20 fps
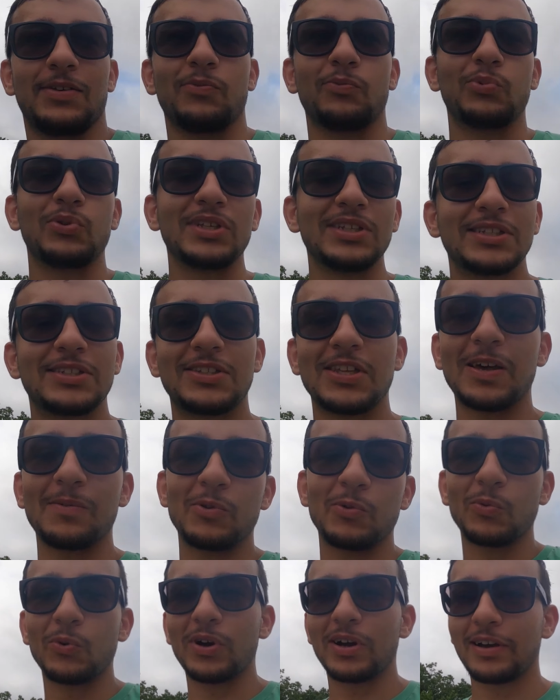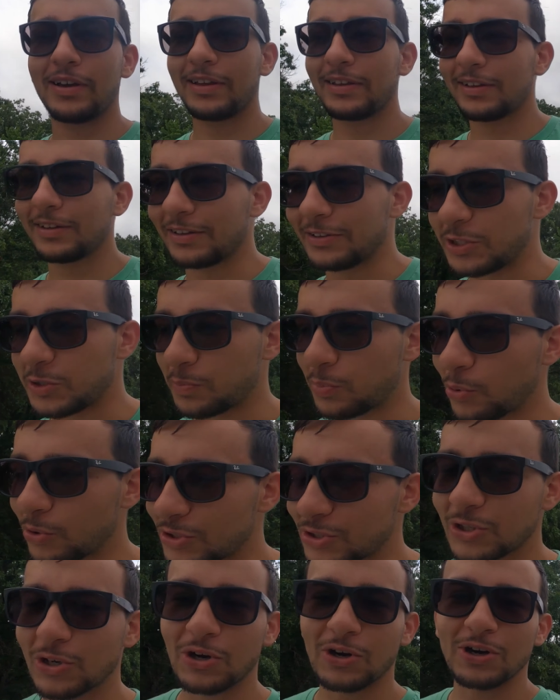Please tell me why a
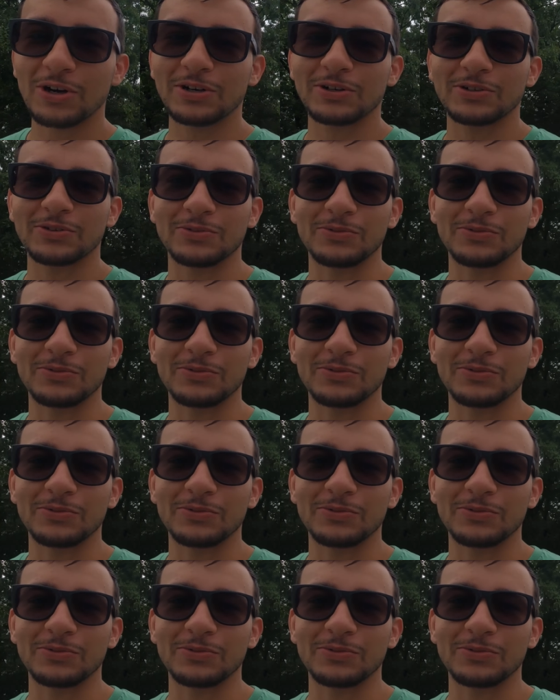sports car